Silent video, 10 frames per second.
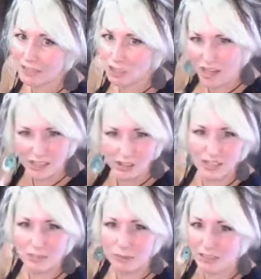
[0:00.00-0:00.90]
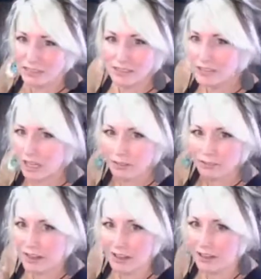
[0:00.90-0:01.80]
then try and do this blending stuff,
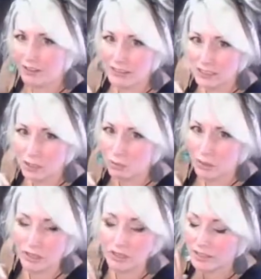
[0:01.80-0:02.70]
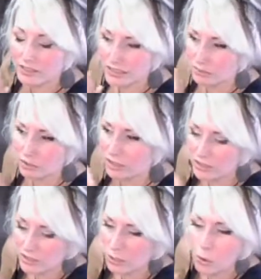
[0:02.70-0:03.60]
it don't work. It doesn't work. It's
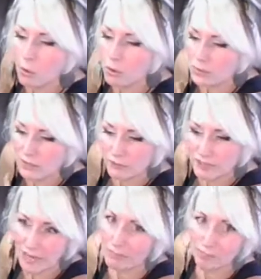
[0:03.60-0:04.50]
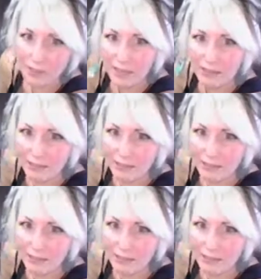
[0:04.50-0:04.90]
just a whole different type of paint,